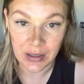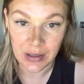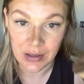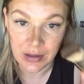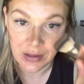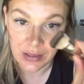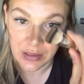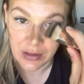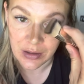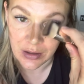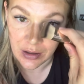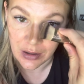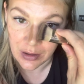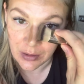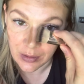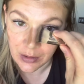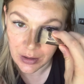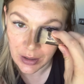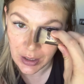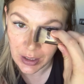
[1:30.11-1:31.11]
the
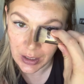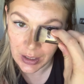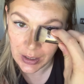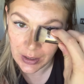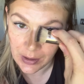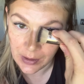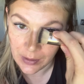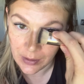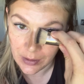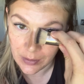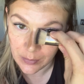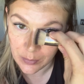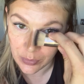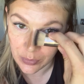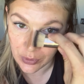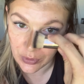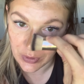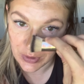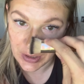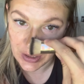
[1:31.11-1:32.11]

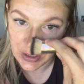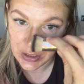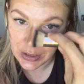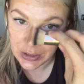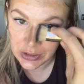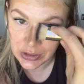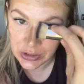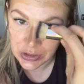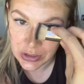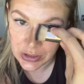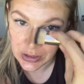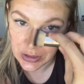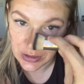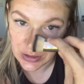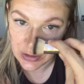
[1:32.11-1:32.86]
bridge